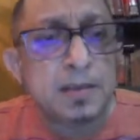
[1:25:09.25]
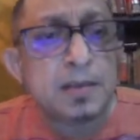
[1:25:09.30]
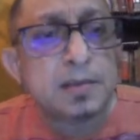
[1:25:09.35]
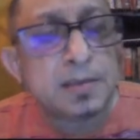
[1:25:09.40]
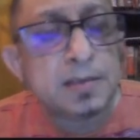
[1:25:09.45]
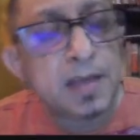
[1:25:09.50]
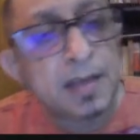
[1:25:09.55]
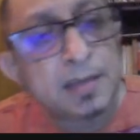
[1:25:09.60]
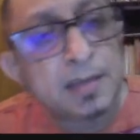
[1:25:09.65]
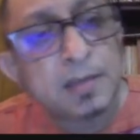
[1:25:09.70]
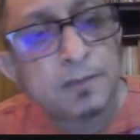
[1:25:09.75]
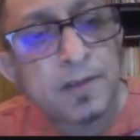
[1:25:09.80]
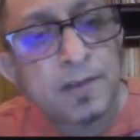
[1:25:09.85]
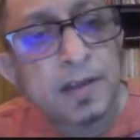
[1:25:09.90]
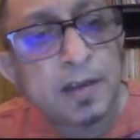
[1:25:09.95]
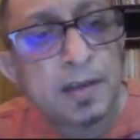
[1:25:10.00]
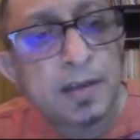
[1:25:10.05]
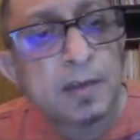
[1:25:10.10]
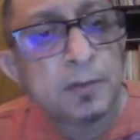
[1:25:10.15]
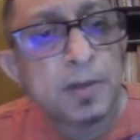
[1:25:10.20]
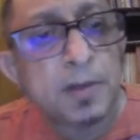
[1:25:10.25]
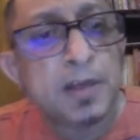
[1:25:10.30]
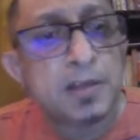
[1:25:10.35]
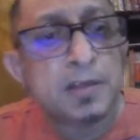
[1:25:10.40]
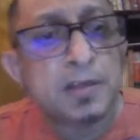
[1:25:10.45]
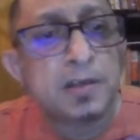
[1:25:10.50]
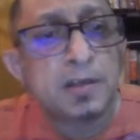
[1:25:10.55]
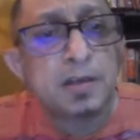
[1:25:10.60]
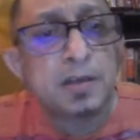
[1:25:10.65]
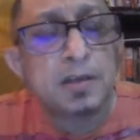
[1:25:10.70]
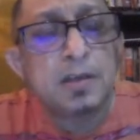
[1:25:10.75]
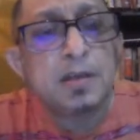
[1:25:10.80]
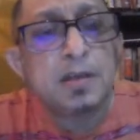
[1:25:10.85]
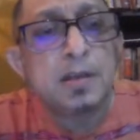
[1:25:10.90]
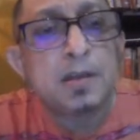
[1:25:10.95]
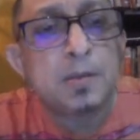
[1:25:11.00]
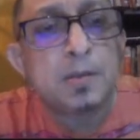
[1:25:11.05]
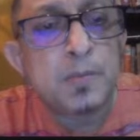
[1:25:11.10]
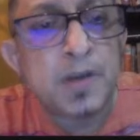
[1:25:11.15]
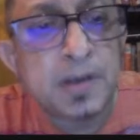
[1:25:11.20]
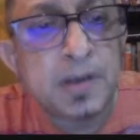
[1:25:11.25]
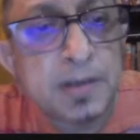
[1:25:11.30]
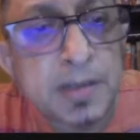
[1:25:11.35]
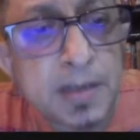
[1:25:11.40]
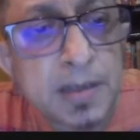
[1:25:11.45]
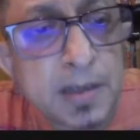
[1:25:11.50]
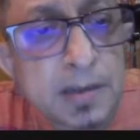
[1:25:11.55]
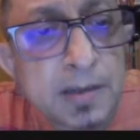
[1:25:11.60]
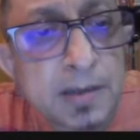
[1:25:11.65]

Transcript: scientific and educational printing